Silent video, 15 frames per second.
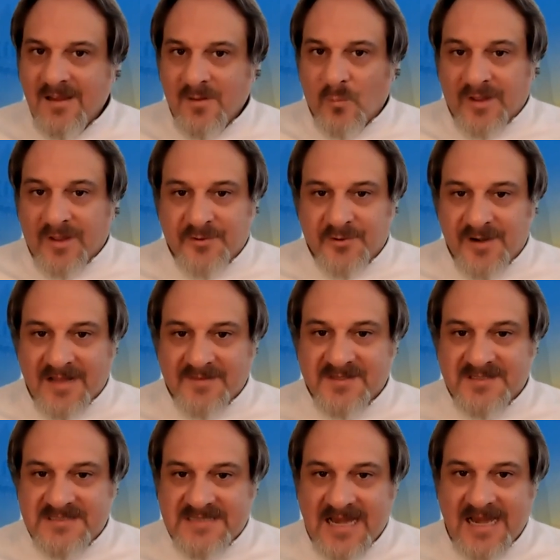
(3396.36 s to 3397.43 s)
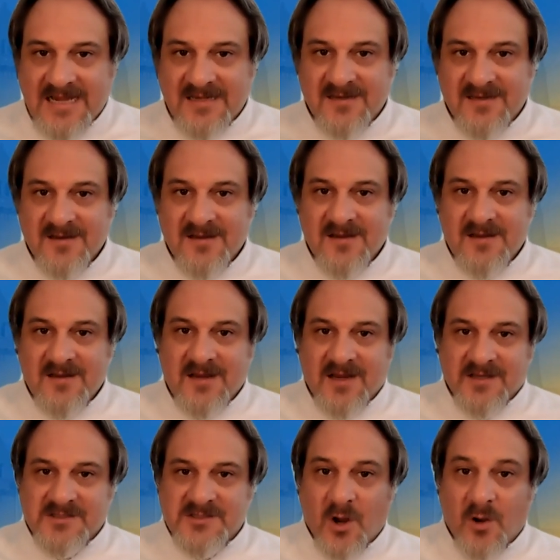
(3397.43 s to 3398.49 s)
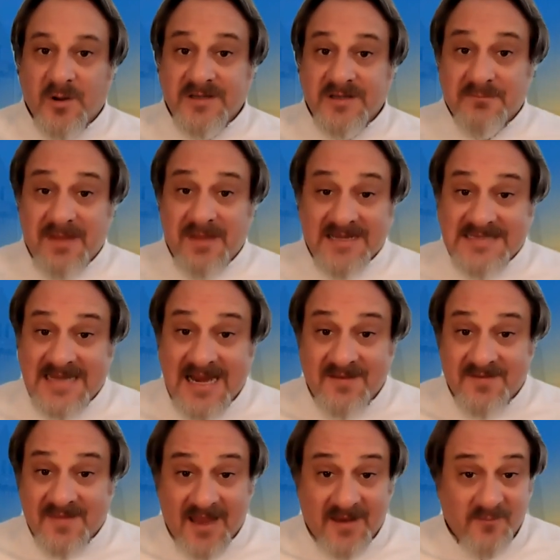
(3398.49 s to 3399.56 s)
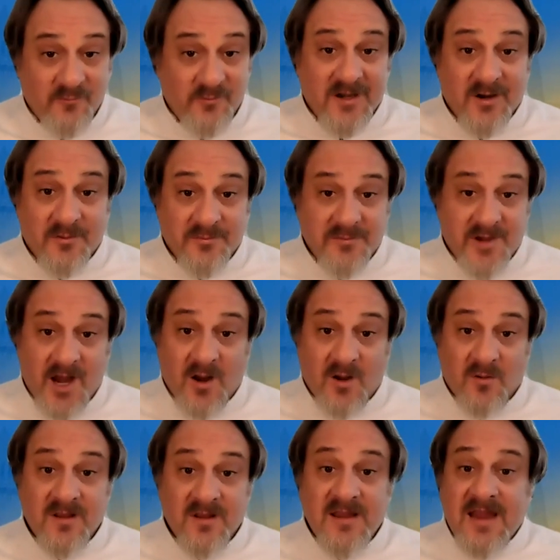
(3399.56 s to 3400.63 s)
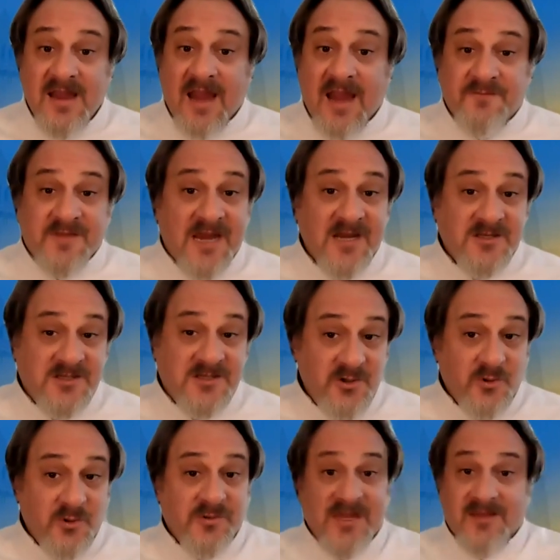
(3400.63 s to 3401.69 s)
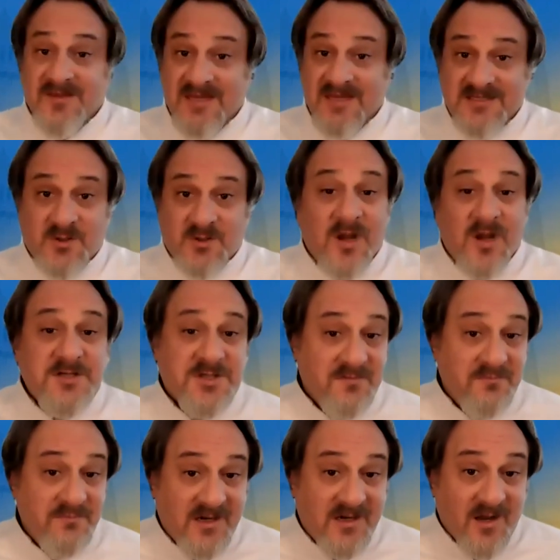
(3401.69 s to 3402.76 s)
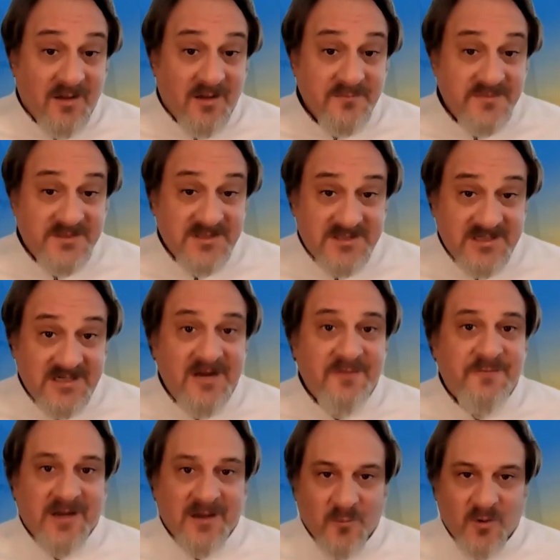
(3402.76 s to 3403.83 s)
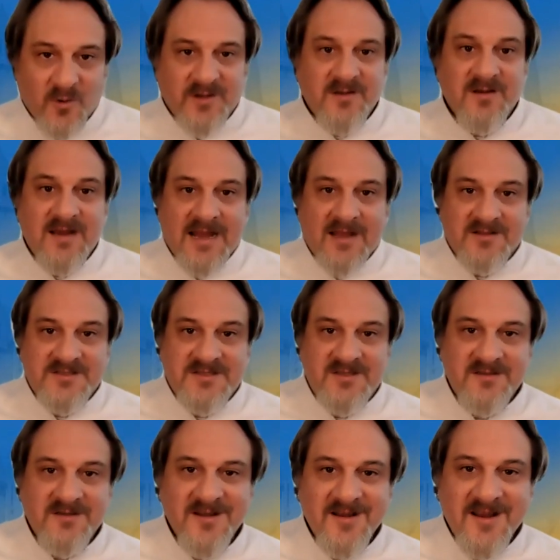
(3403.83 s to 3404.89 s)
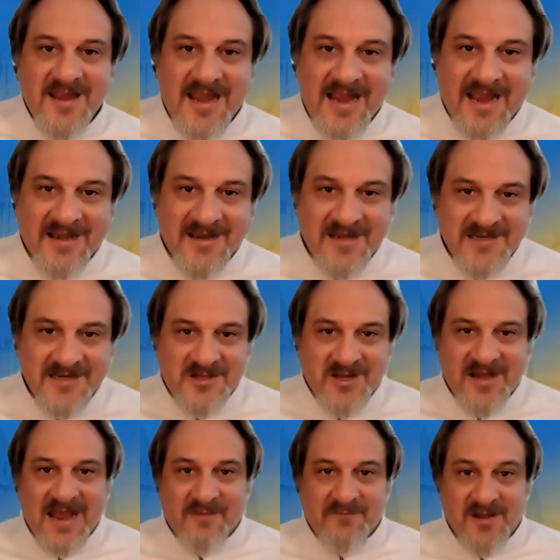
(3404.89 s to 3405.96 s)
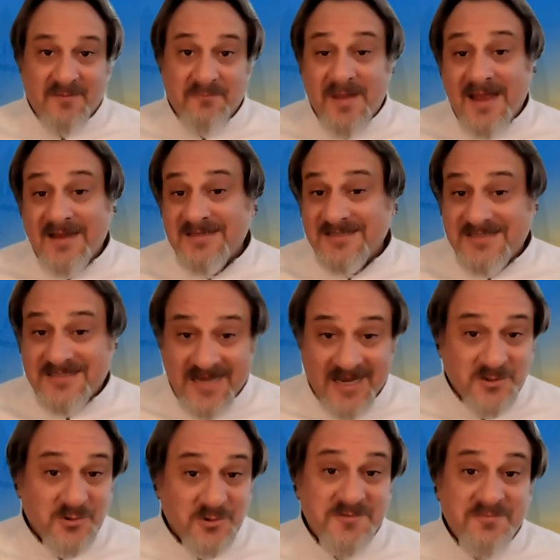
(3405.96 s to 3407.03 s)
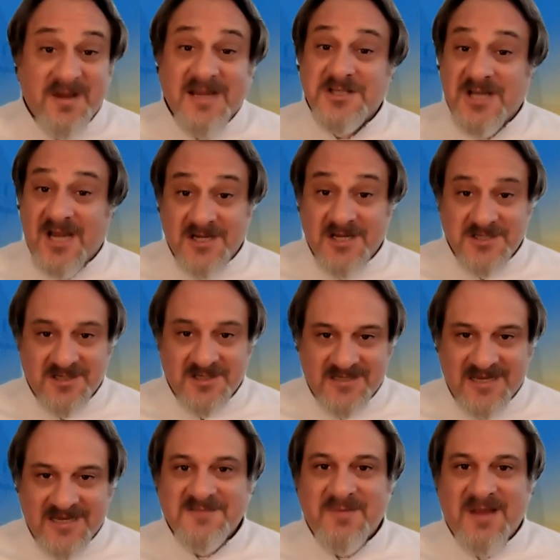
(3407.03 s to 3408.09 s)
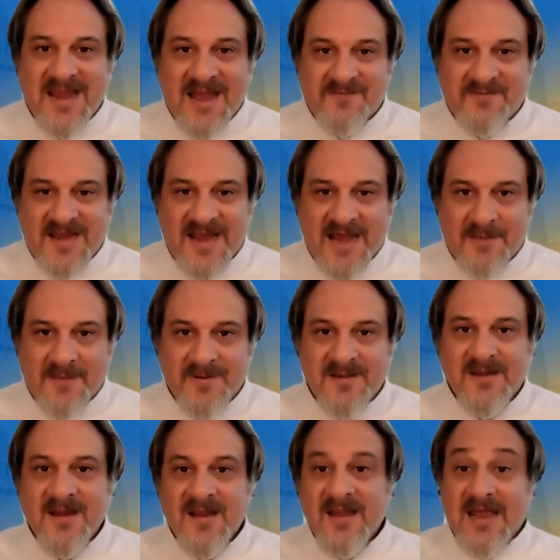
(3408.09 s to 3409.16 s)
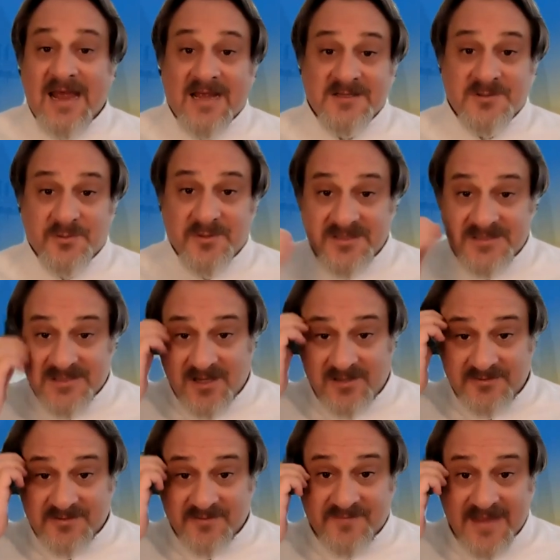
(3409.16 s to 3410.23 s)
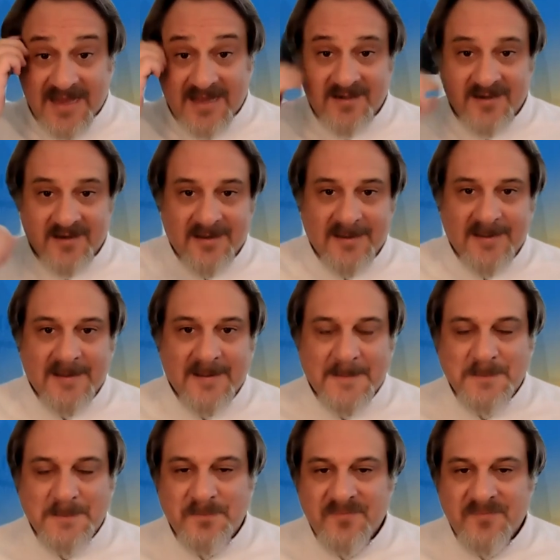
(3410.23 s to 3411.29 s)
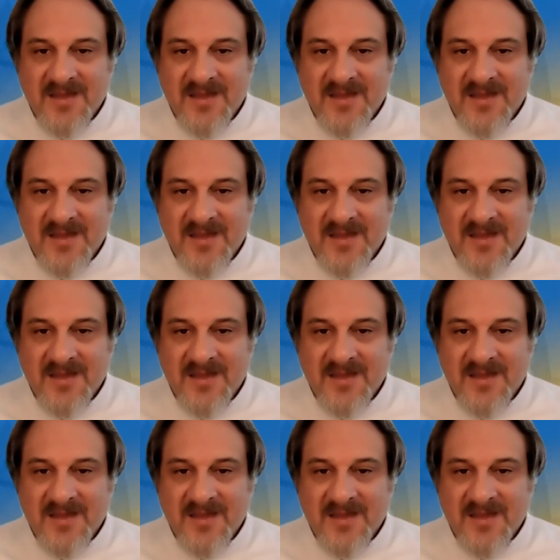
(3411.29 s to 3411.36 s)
Whether or not the state is going to maintain that, we don't know. If they do, then this question becomes a significant one, Allison, and it is going to have an impact, and schedules may change and things may have to happen as a result of that. I